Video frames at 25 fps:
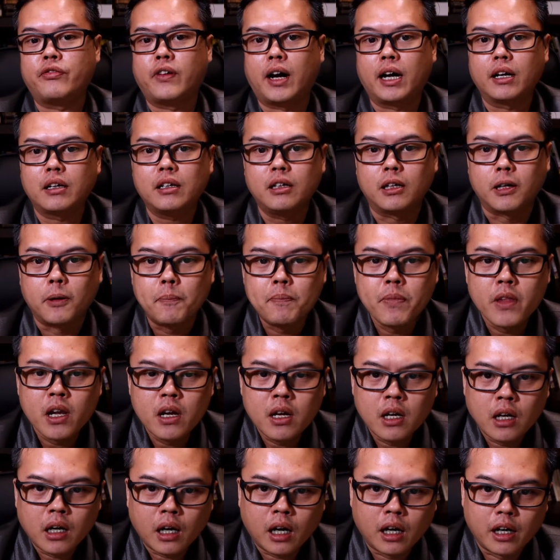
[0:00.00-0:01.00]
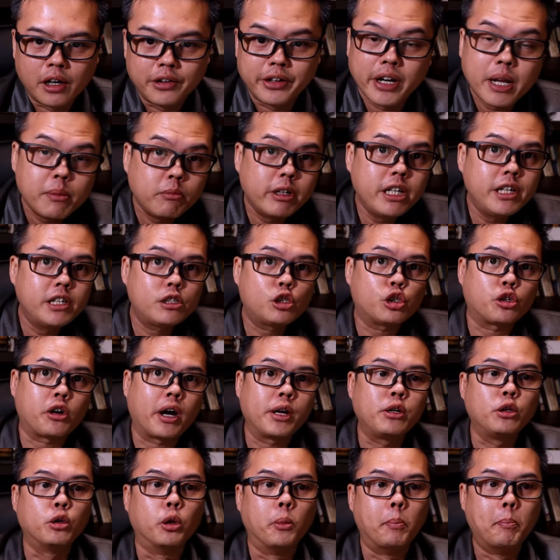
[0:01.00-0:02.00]
father, namely
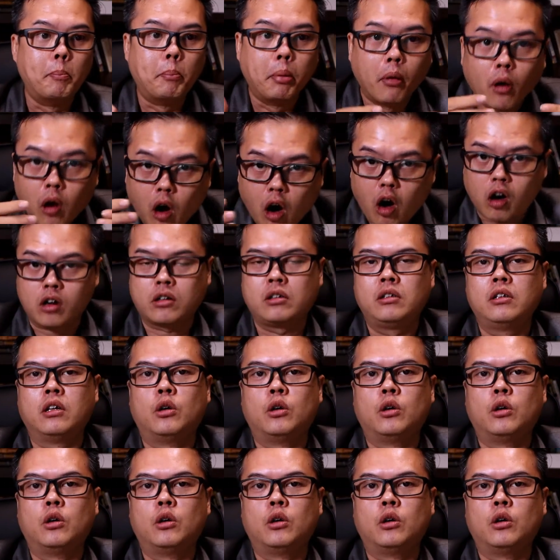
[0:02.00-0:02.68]
trying to block